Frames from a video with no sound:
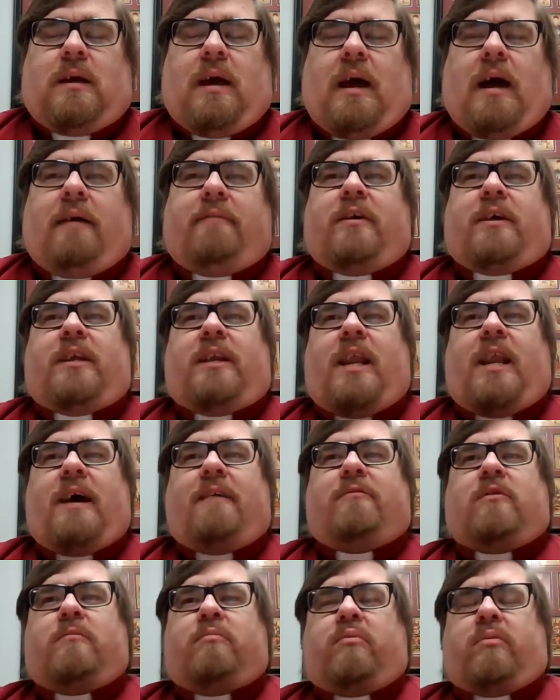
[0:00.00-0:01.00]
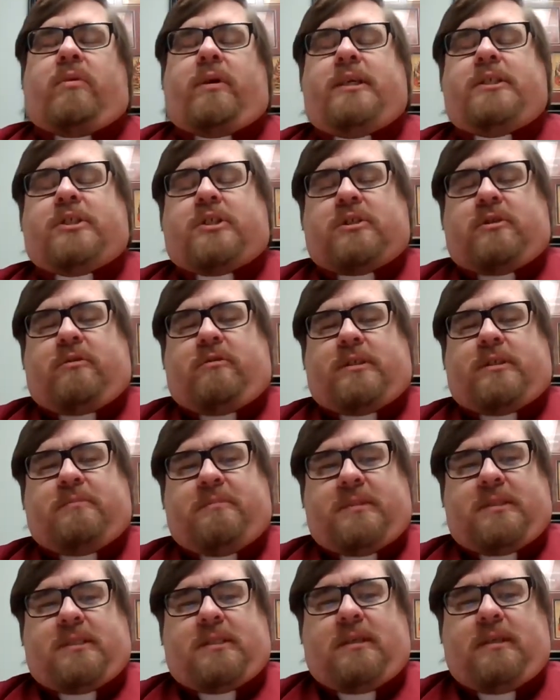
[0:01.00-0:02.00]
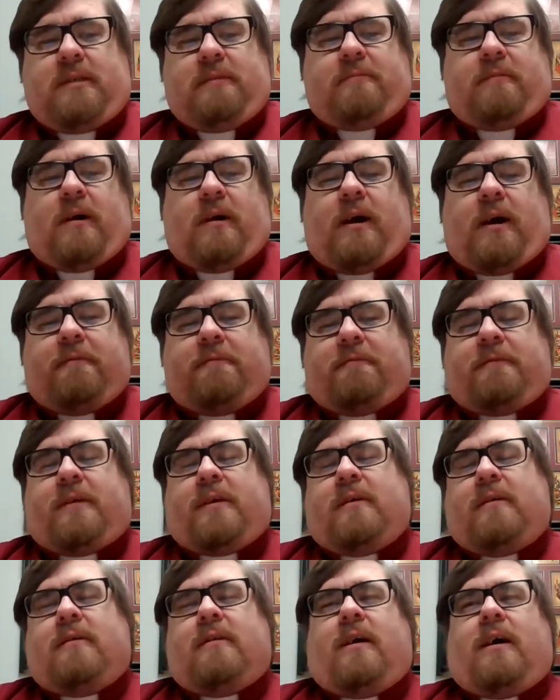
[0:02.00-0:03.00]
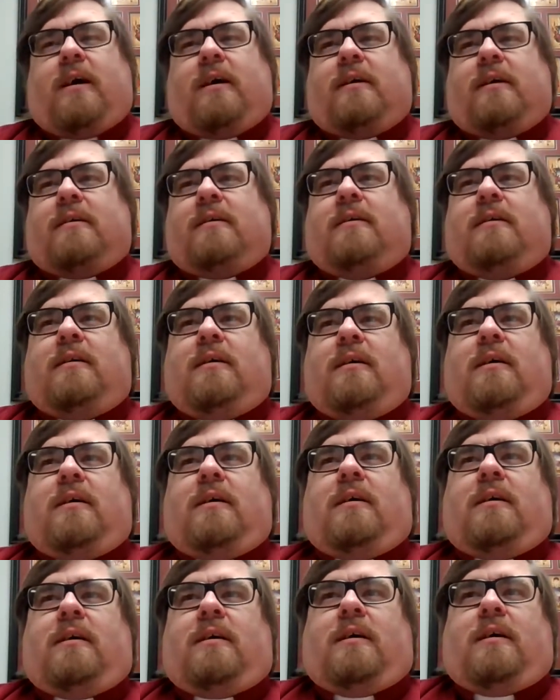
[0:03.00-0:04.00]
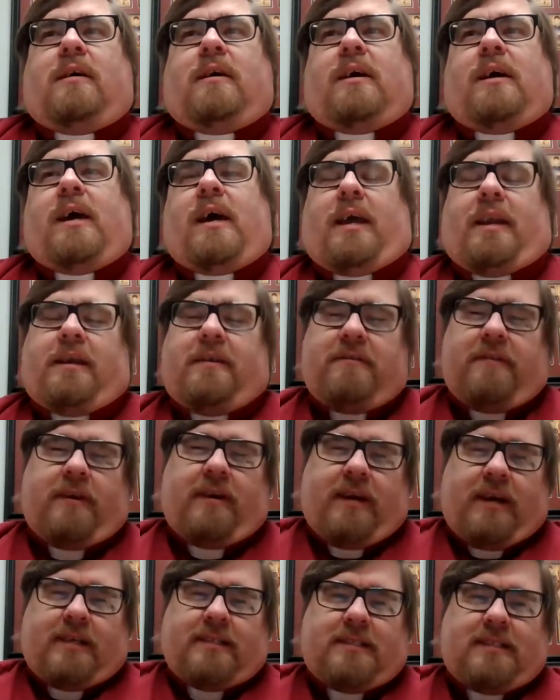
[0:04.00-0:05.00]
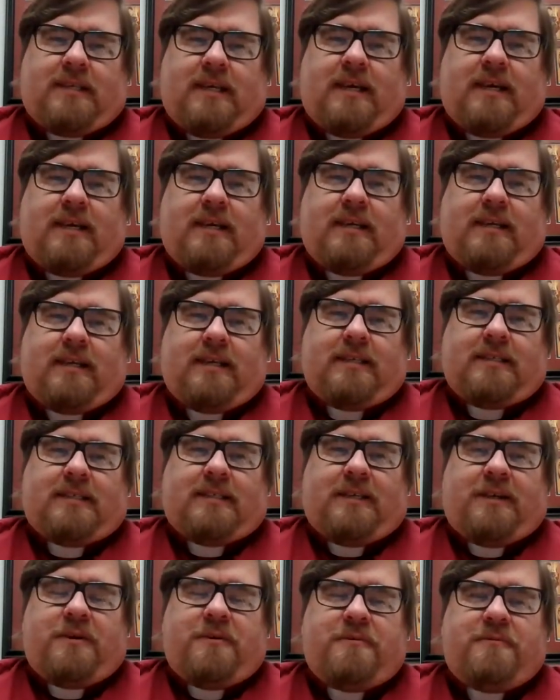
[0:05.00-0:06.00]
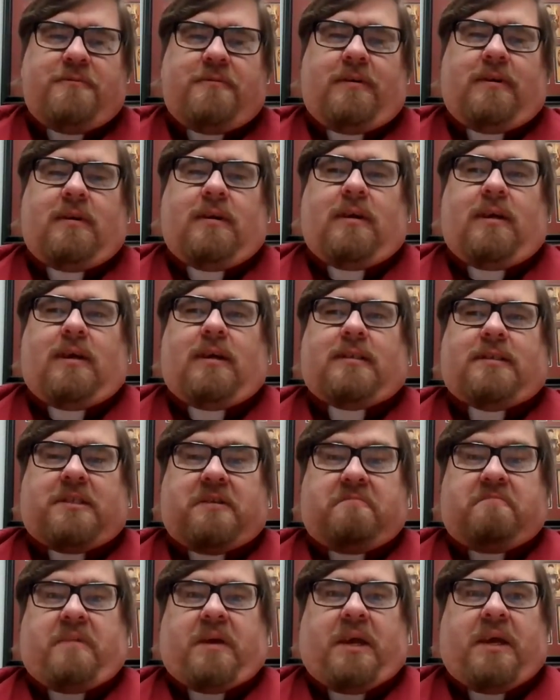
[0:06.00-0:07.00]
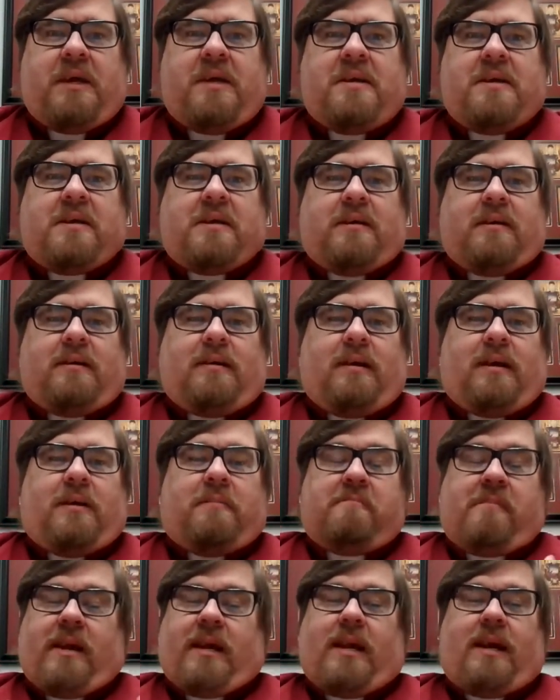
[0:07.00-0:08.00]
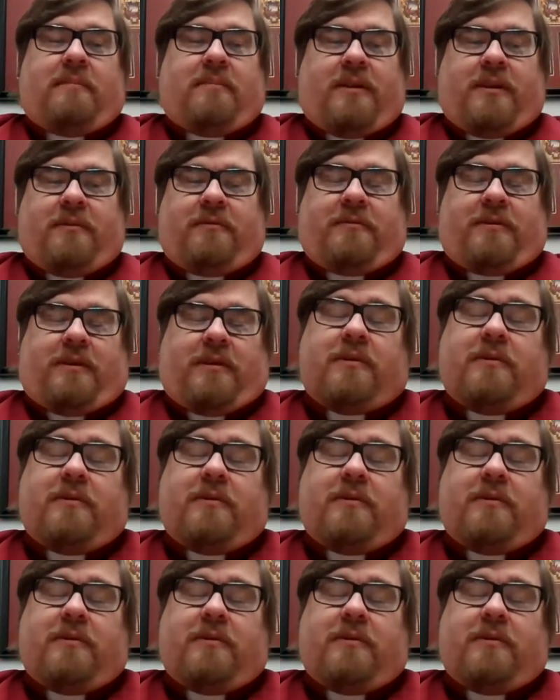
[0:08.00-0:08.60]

having never preached Christmas Eve, I feel like anything I say is new to me. It may not be new to